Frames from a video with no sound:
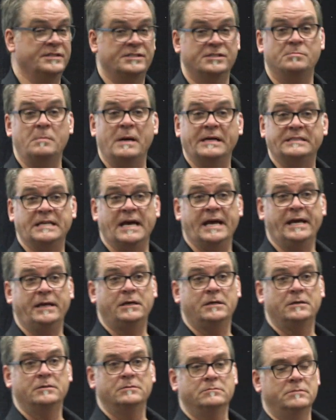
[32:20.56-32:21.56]
This is my
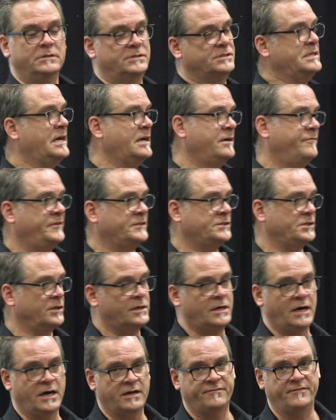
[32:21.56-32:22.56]
take. It's not officially
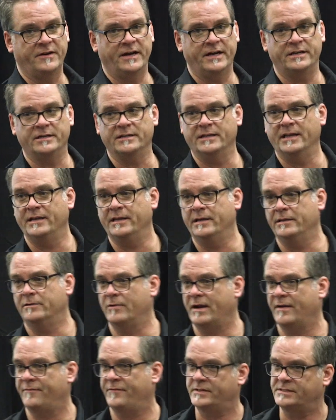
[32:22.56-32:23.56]
codified in any
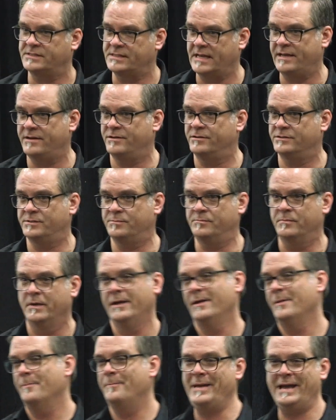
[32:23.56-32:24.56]
graphic standards
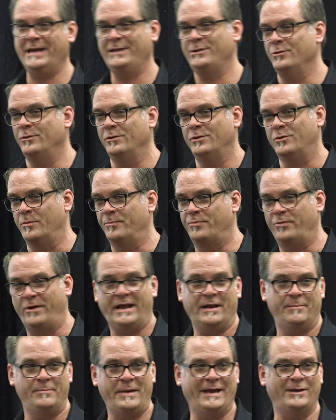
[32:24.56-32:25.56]
manual or brand